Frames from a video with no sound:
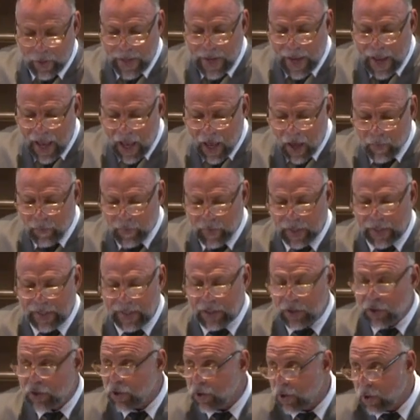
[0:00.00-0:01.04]
We have
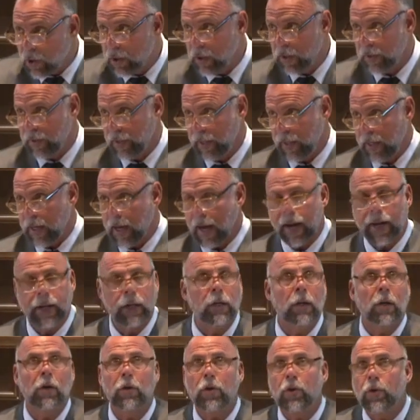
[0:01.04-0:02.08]
an eternity.
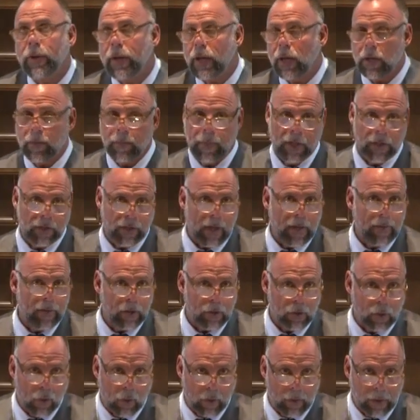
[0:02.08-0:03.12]
I know you hear me say
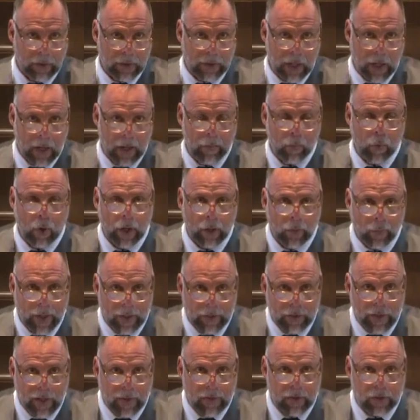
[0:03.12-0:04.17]
this all the time. Why
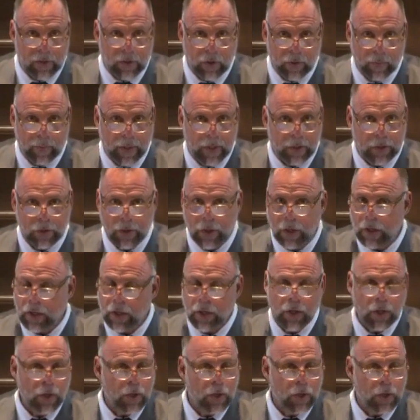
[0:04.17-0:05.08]
do I say this so much?